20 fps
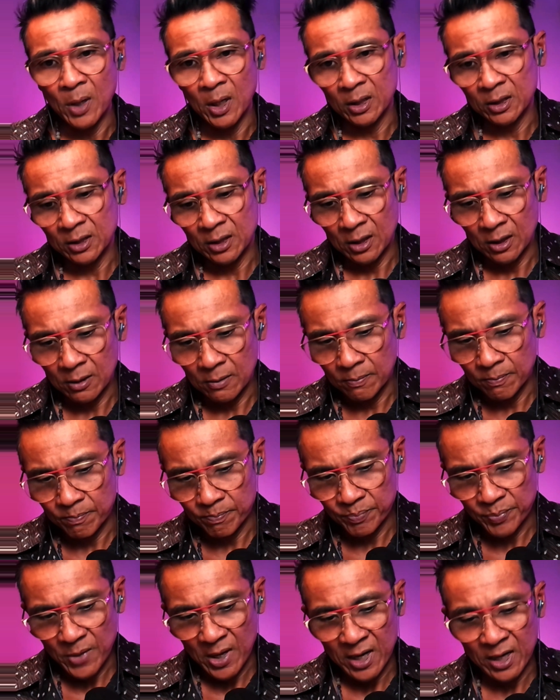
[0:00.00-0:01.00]
But
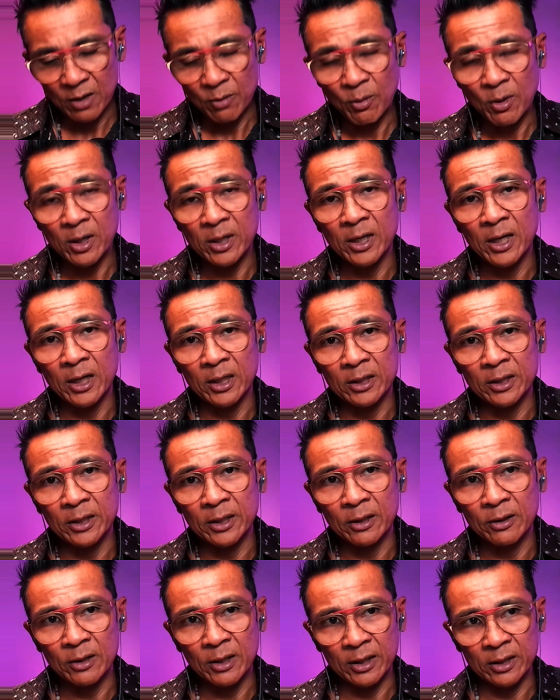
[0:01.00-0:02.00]
anyone that,
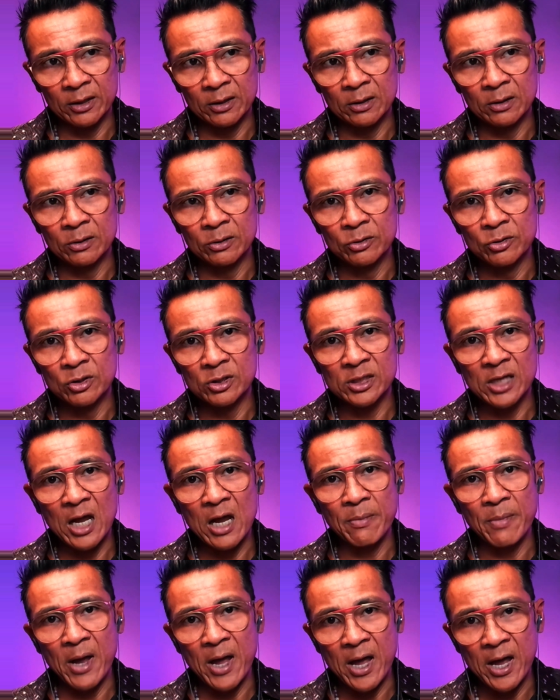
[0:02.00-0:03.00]
you know, like your
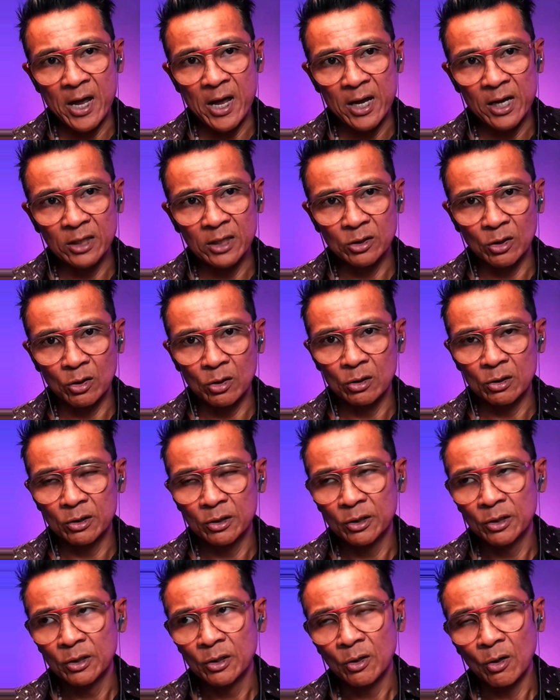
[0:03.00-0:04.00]
same age
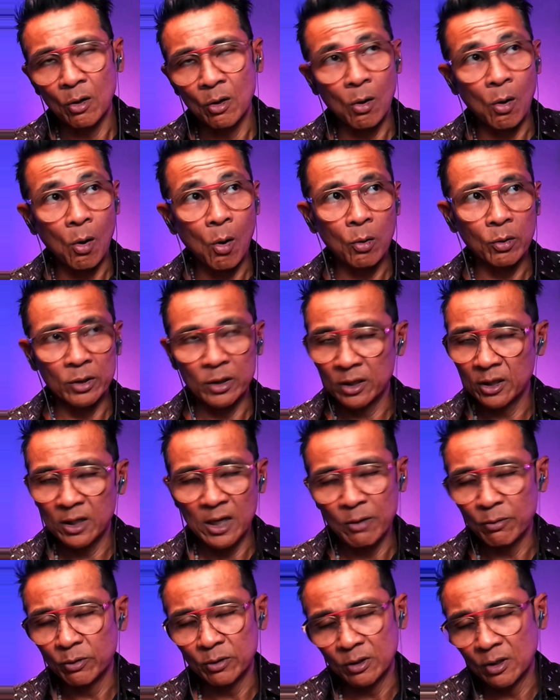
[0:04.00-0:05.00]
or
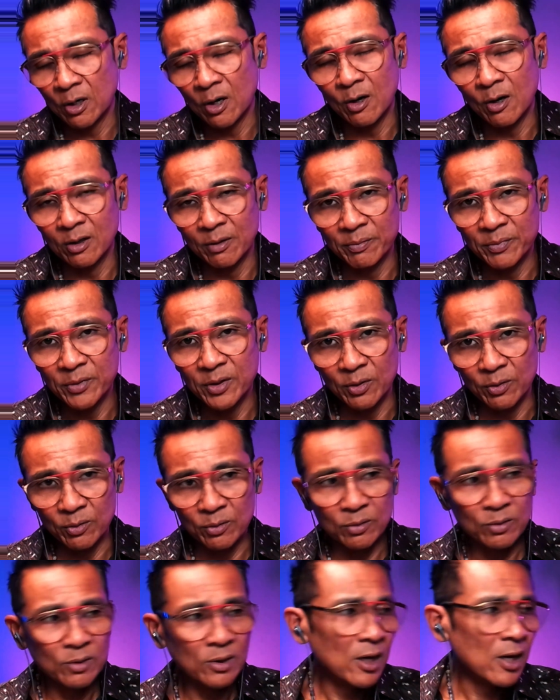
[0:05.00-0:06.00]
older, I wouldn't call them
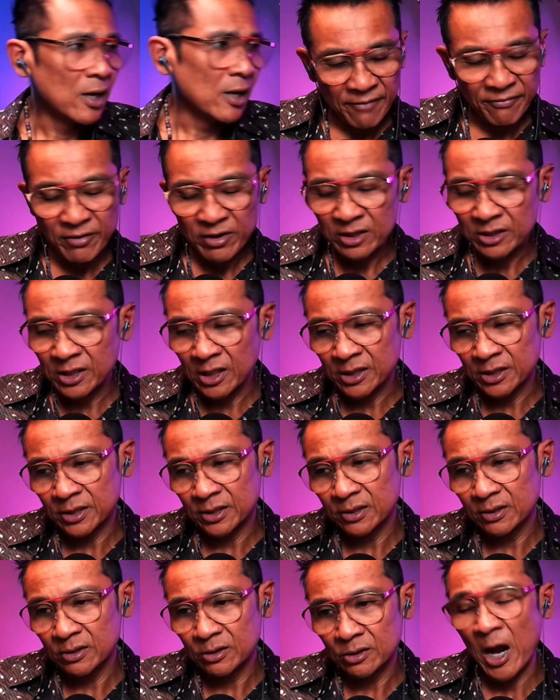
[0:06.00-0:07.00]
new. If you're
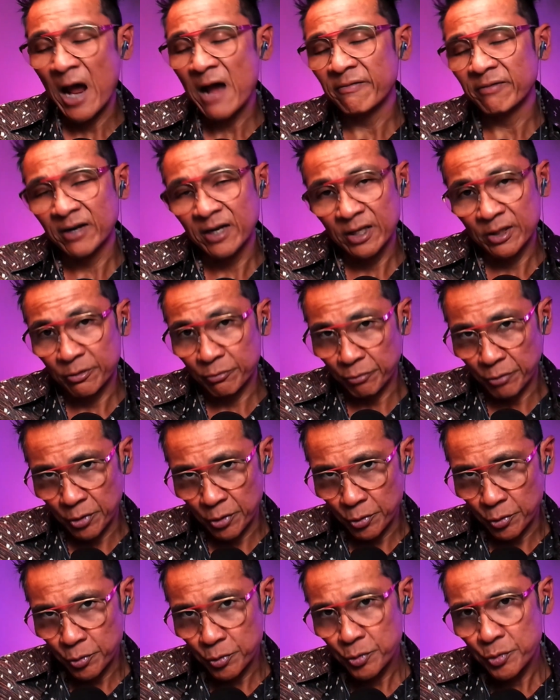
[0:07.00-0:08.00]
just traveling
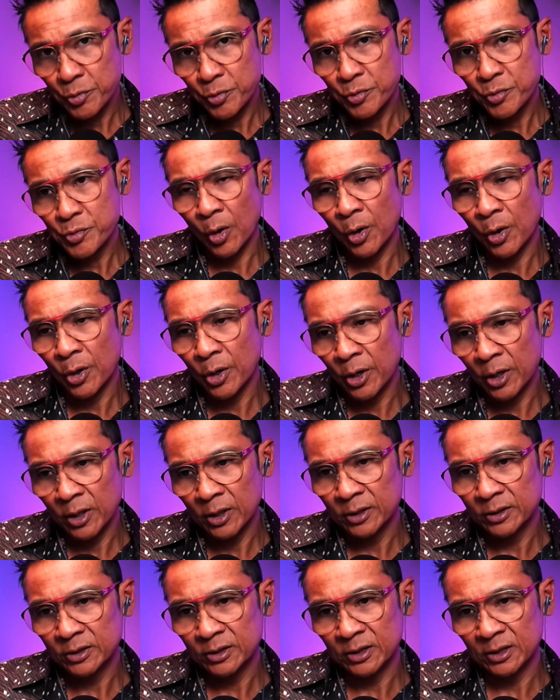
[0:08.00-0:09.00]
through,
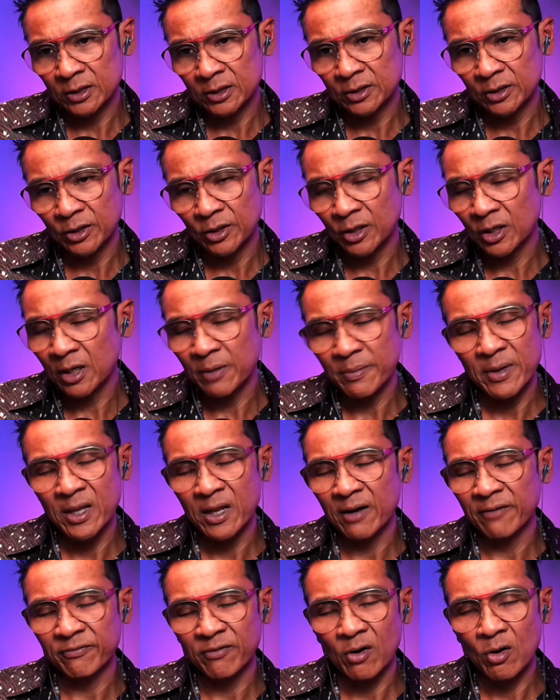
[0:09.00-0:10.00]
or just you're going to
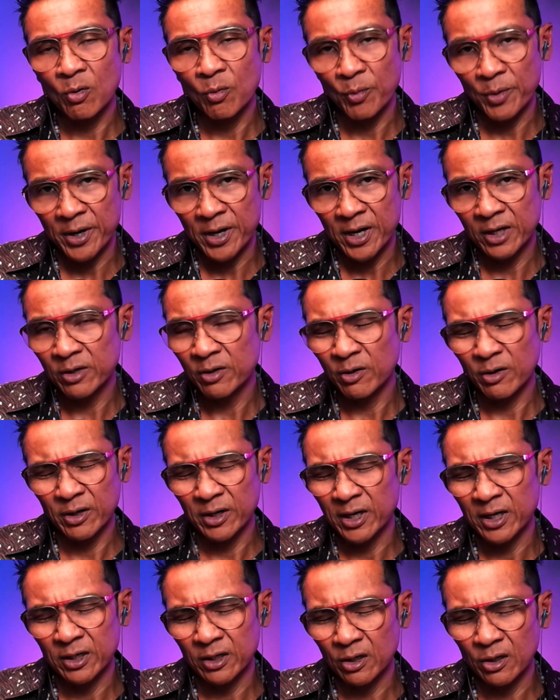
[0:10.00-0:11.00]
be there for a week, you
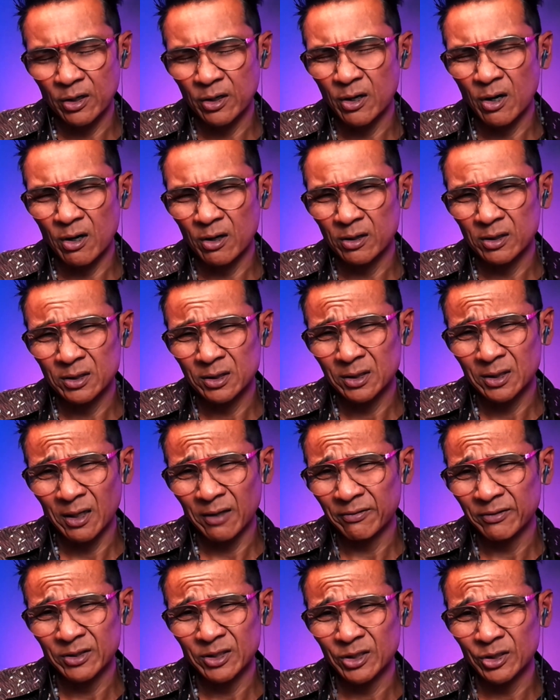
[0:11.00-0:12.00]
don't need to learn all this
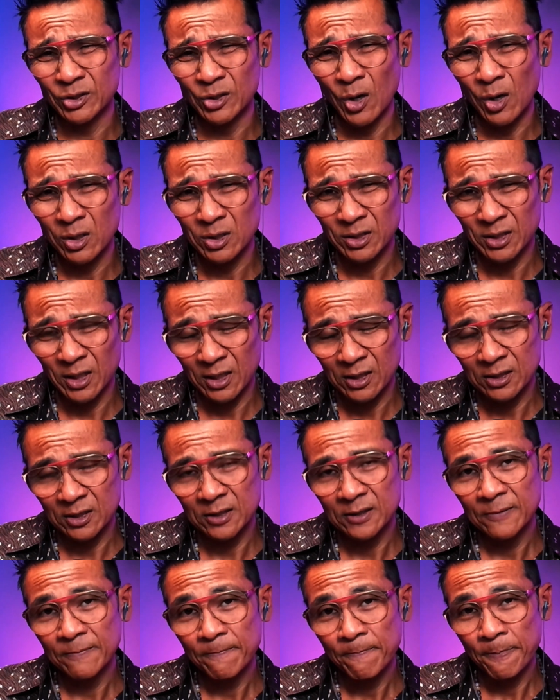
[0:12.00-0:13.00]
stuff. It's just
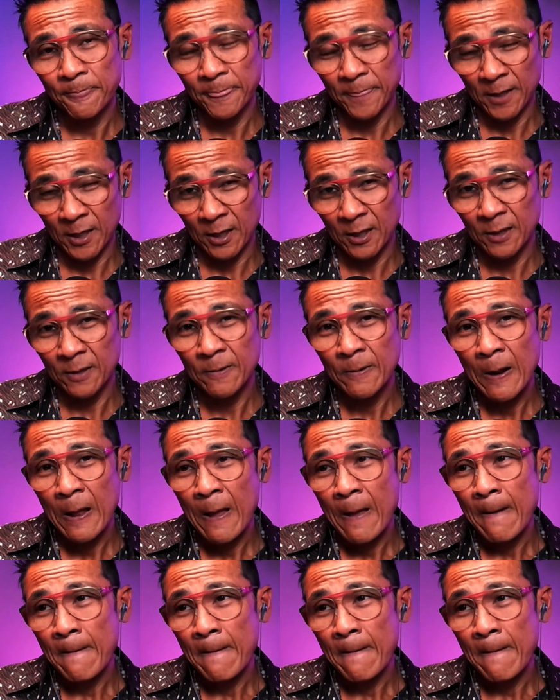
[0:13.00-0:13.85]
nonsense, okay?